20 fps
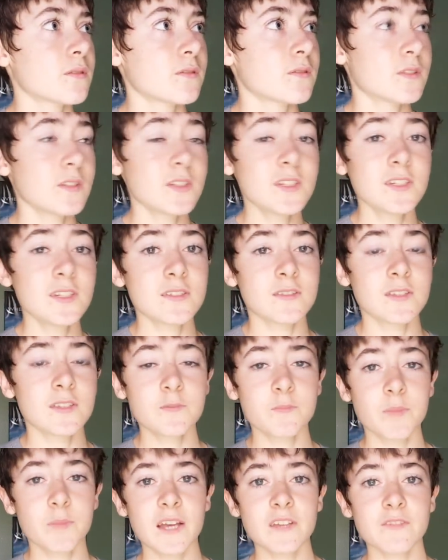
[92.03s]
these
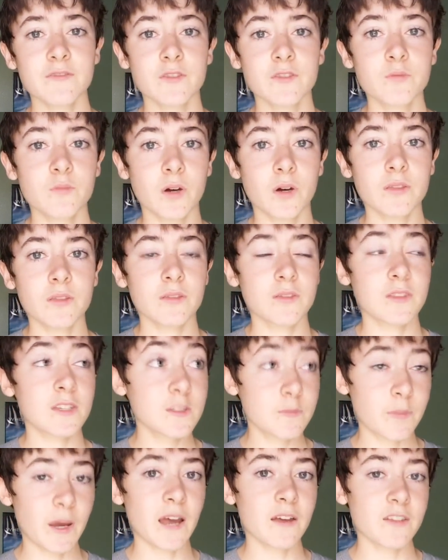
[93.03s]
past few
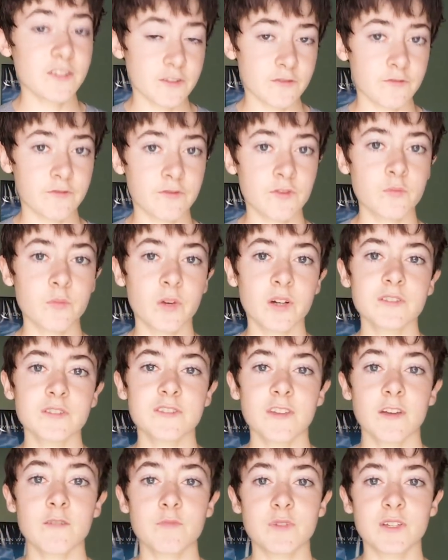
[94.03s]
months
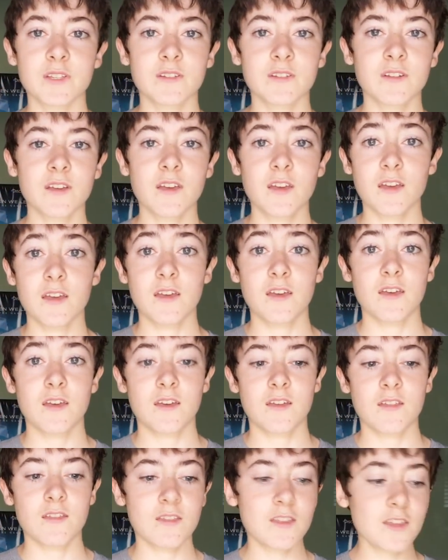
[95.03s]
have been
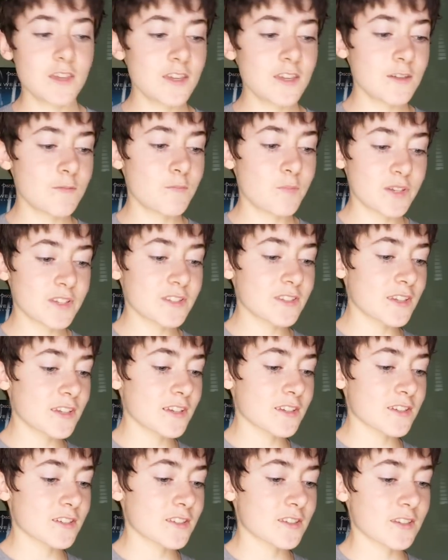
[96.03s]
the
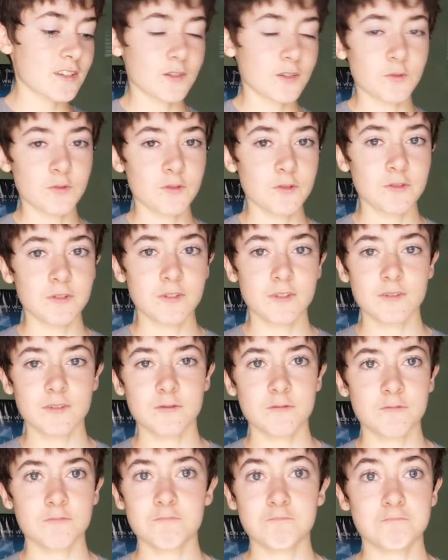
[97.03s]
busiest
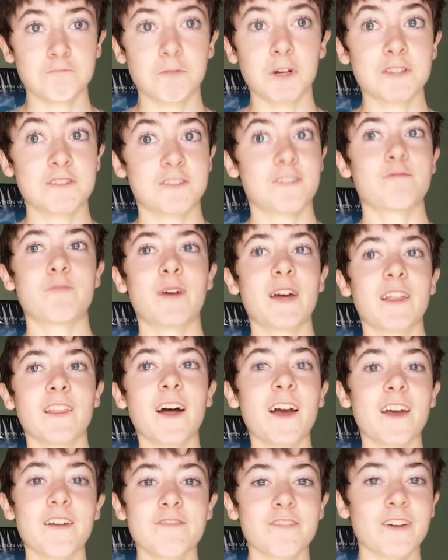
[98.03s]
months of my
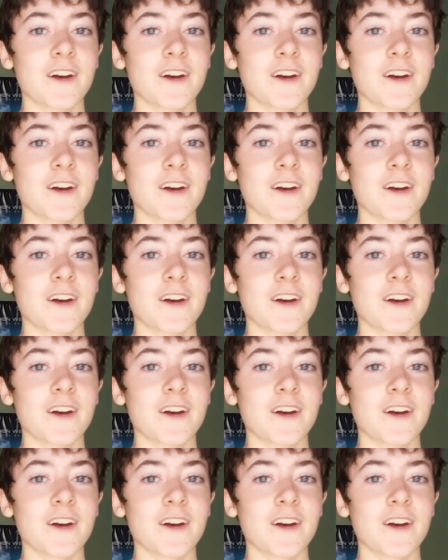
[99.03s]
life.